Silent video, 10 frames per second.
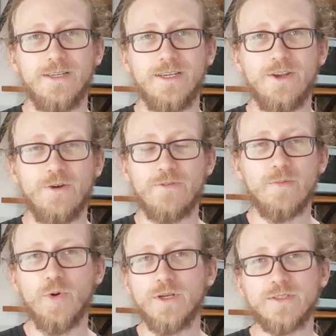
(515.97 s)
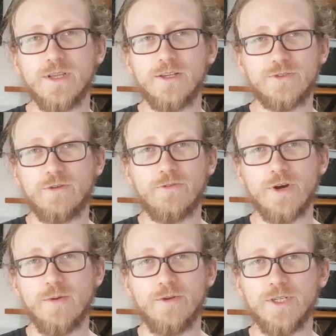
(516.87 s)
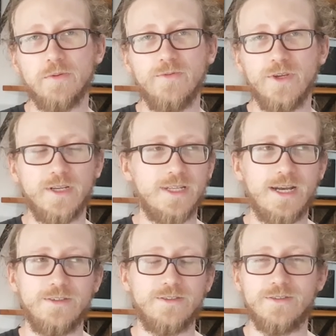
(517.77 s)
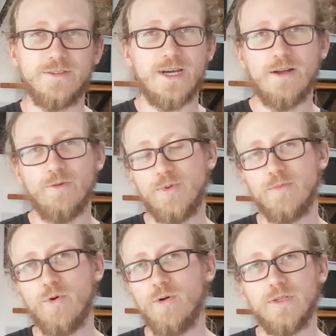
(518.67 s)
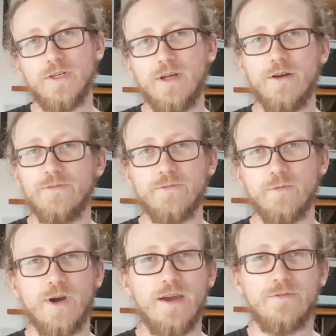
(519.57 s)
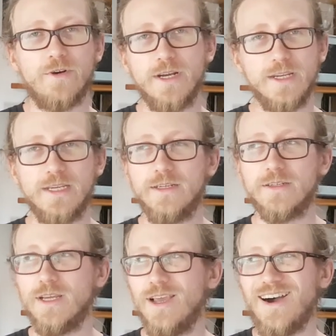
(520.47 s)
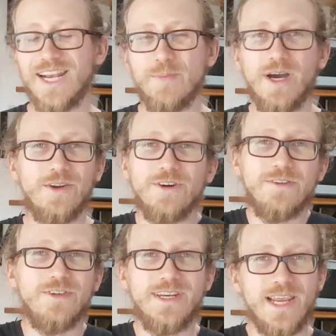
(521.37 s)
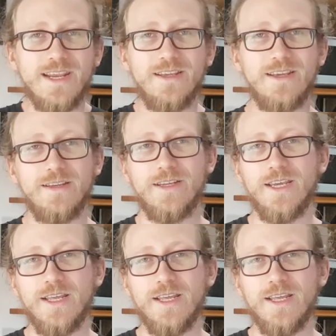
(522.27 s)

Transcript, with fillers: you know if I put a, a, strong frame on top of it that's that'll be more than enough for whatever I need and I might not even need it